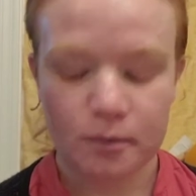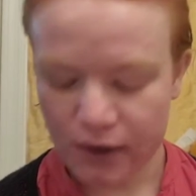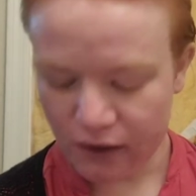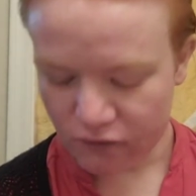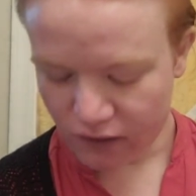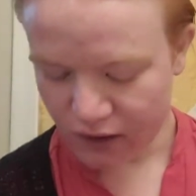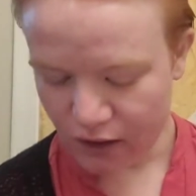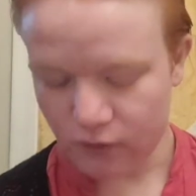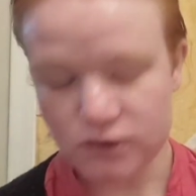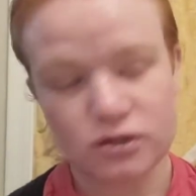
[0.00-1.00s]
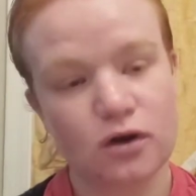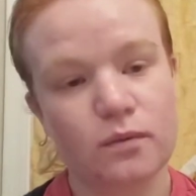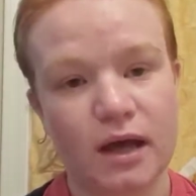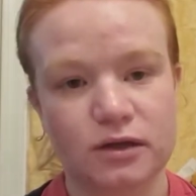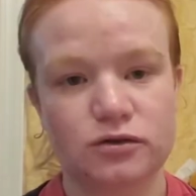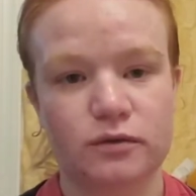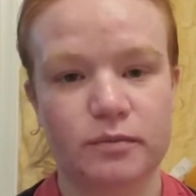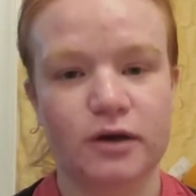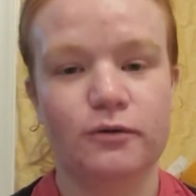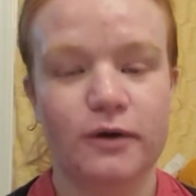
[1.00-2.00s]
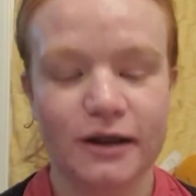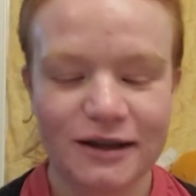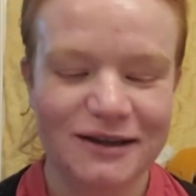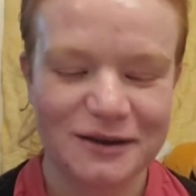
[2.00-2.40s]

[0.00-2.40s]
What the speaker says: but I feel like I always go back to a big one.